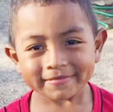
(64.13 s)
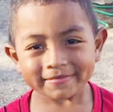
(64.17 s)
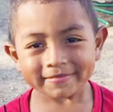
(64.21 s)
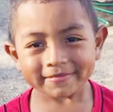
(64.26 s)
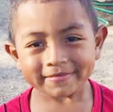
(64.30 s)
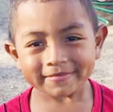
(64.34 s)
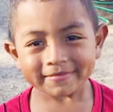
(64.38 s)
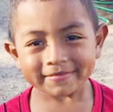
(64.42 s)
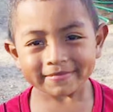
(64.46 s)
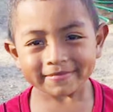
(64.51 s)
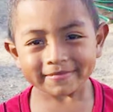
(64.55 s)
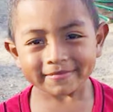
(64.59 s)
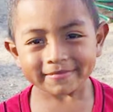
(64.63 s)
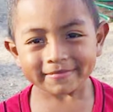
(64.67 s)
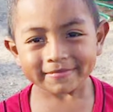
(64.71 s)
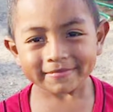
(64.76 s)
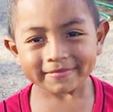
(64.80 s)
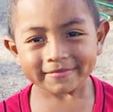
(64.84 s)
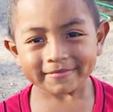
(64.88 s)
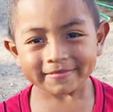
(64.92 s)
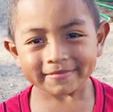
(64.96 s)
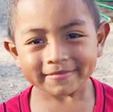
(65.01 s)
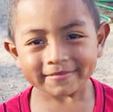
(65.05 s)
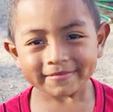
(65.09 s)
isn't there right
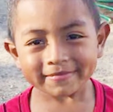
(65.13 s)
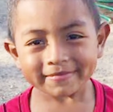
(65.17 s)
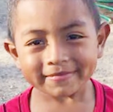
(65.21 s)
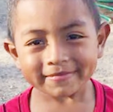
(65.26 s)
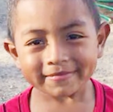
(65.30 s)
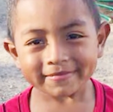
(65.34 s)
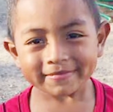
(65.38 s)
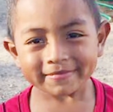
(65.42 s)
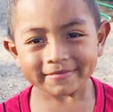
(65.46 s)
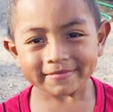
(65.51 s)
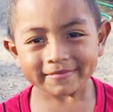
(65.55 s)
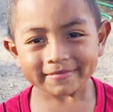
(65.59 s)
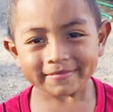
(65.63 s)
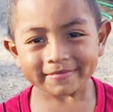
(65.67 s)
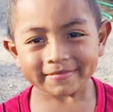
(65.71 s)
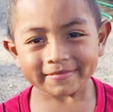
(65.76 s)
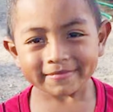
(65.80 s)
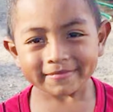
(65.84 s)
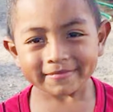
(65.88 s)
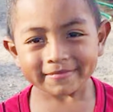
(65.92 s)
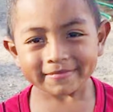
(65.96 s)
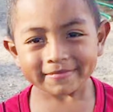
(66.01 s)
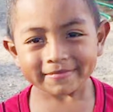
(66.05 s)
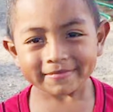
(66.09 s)
away, but they were just
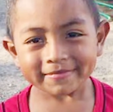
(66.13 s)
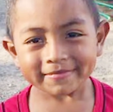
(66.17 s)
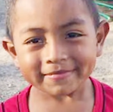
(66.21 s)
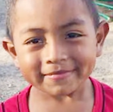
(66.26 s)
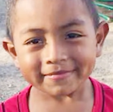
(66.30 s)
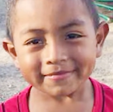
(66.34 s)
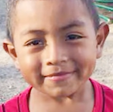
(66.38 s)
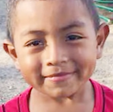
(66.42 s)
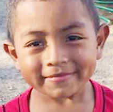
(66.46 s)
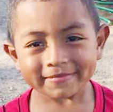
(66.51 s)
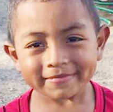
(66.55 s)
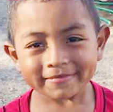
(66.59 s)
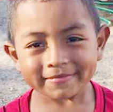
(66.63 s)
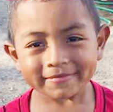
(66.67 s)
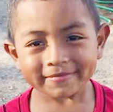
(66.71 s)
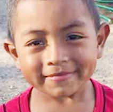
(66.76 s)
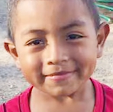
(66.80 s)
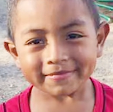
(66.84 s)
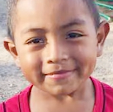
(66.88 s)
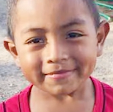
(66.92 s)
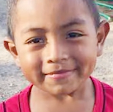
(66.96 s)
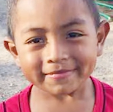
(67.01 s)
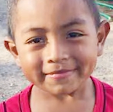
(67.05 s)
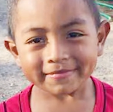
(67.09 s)
happy to be getting the care that
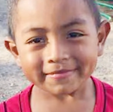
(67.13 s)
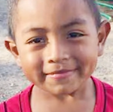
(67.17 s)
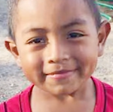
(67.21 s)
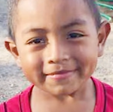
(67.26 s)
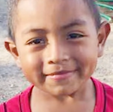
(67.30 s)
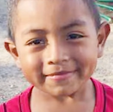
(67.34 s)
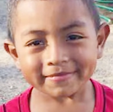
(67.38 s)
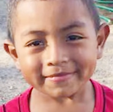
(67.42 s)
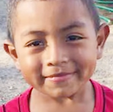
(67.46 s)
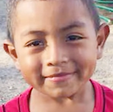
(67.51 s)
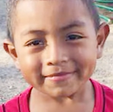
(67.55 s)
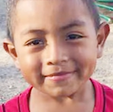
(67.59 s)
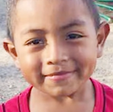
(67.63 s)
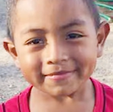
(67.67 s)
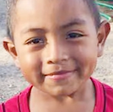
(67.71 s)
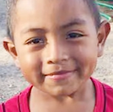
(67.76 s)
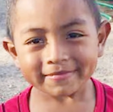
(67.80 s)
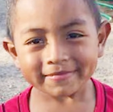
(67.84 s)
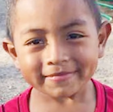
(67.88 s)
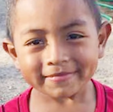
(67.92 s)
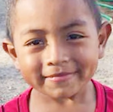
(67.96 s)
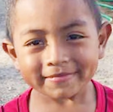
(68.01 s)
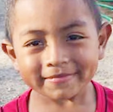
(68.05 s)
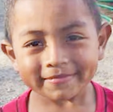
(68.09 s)
they were getting.
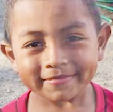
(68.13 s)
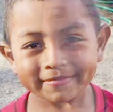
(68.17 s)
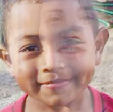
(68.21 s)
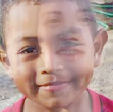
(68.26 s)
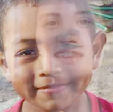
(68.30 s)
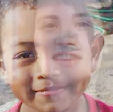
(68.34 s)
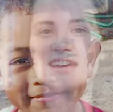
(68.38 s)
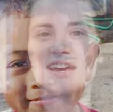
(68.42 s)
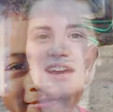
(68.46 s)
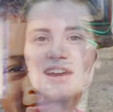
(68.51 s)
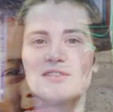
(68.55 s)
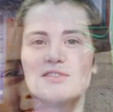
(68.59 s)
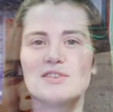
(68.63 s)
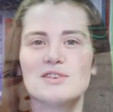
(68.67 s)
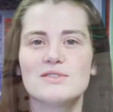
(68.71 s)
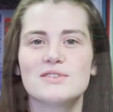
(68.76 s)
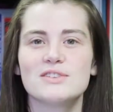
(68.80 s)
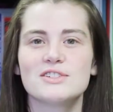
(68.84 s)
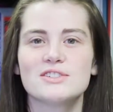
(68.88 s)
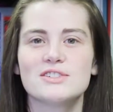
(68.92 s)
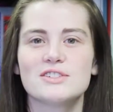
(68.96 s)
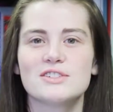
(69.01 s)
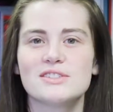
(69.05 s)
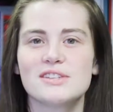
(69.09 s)
I think that
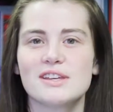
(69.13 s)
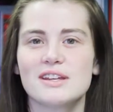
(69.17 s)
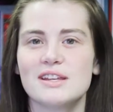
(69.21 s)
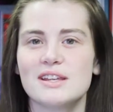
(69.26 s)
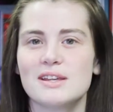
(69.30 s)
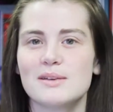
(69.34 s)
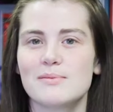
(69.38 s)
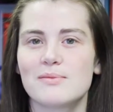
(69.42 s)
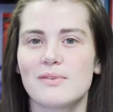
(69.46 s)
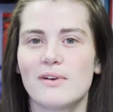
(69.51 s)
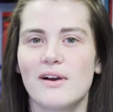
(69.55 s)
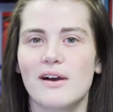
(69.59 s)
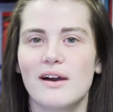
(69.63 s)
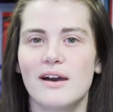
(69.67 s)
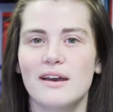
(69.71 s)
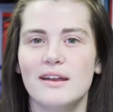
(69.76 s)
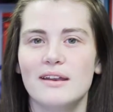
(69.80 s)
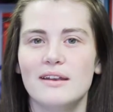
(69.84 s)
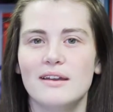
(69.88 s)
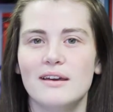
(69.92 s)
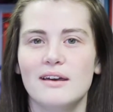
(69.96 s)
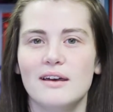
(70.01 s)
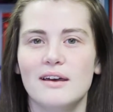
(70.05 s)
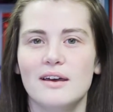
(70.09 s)
everyone should study
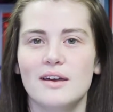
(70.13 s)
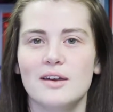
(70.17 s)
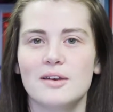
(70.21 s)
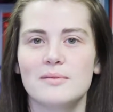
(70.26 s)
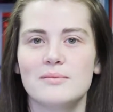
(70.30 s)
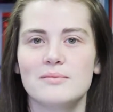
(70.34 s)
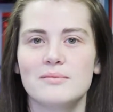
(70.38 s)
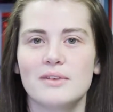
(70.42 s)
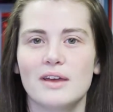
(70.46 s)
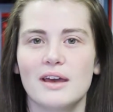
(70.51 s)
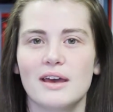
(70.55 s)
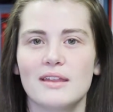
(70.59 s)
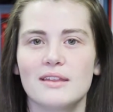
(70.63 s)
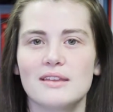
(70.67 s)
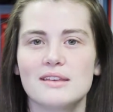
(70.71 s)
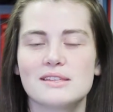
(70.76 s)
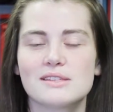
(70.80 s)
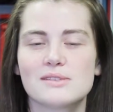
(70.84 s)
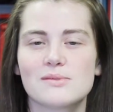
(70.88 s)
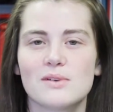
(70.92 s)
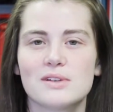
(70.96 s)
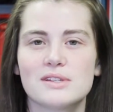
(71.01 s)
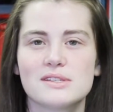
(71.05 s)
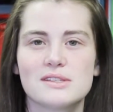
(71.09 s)
abroad um, at
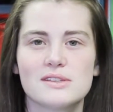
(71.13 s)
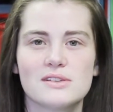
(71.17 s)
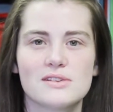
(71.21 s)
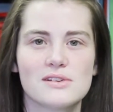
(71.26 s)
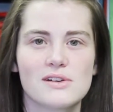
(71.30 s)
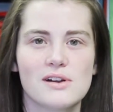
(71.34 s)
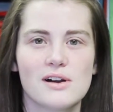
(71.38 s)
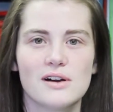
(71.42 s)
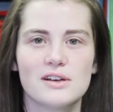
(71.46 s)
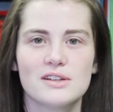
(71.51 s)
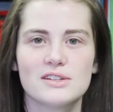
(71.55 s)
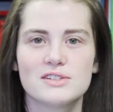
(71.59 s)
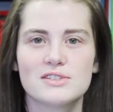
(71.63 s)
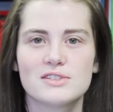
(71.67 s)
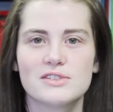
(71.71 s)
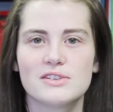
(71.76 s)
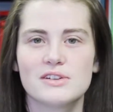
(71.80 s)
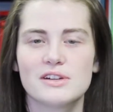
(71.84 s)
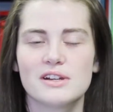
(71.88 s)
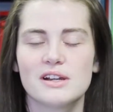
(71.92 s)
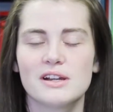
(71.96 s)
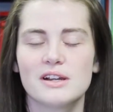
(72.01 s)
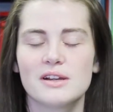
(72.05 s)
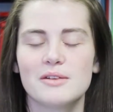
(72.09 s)
least once in their college
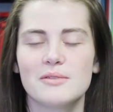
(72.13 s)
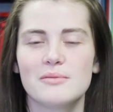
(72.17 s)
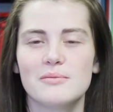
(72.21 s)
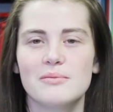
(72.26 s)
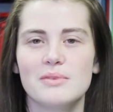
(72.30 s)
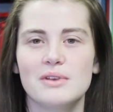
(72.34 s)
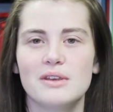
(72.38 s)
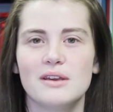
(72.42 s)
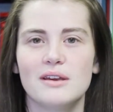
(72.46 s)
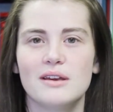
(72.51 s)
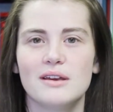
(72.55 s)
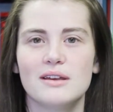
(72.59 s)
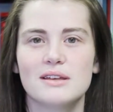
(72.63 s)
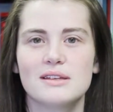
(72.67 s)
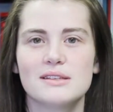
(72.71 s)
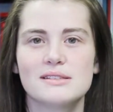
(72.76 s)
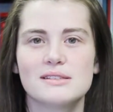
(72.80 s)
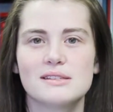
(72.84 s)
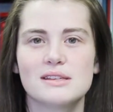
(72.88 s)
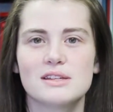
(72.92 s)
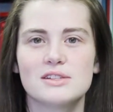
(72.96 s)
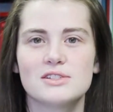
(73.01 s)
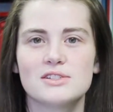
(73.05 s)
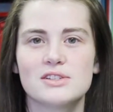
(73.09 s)
career
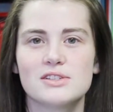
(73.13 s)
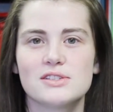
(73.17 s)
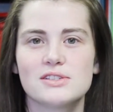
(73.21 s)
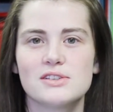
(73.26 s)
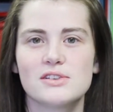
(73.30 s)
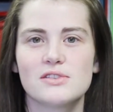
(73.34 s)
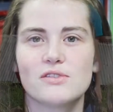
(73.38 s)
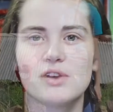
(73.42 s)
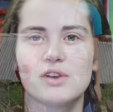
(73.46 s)
because it's just a